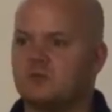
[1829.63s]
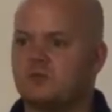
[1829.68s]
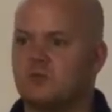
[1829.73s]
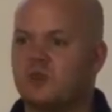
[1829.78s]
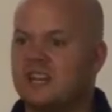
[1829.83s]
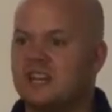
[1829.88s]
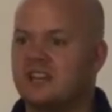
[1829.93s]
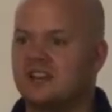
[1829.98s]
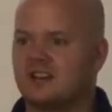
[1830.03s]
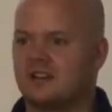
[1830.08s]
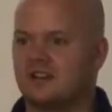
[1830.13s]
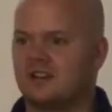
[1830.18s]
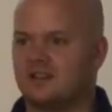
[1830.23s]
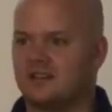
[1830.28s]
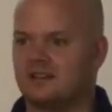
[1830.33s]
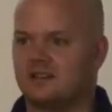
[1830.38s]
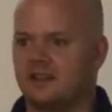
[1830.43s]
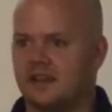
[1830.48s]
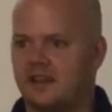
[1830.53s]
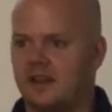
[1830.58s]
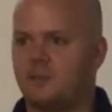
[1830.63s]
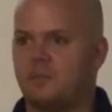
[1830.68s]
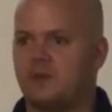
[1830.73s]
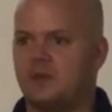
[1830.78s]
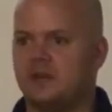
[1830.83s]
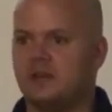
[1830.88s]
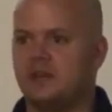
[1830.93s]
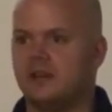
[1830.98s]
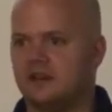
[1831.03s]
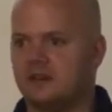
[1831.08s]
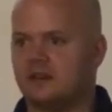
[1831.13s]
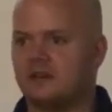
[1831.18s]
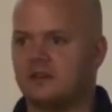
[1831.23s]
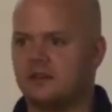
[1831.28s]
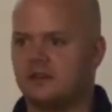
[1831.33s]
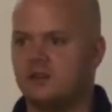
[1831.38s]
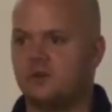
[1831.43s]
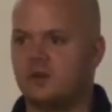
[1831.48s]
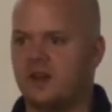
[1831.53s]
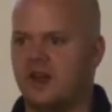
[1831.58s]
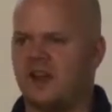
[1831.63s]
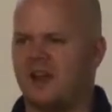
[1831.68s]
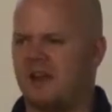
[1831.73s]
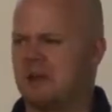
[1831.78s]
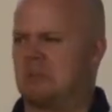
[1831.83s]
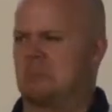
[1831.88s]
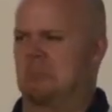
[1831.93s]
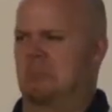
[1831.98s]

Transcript: week they get P E in the U K.